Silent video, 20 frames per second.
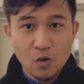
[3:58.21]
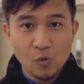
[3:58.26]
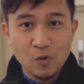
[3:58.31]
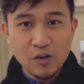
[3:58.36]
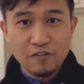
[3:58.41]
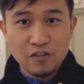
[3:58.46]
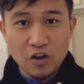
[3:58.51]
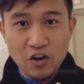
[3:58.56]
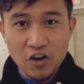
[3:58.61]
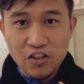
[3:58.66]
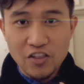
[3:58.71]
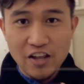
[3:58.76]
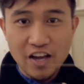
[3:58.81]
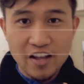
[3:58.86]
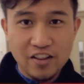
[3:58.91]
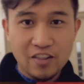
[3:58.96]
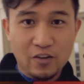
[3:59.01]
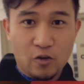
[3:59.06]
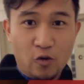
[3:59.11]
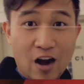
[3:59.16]
We've heard
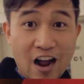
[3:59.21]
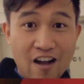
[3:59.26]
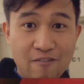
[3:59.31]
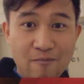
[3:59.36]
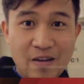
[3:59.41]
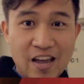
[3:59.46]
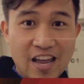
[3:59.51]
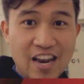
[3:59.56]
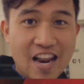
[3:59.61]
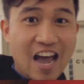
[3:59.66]
that the Graph Man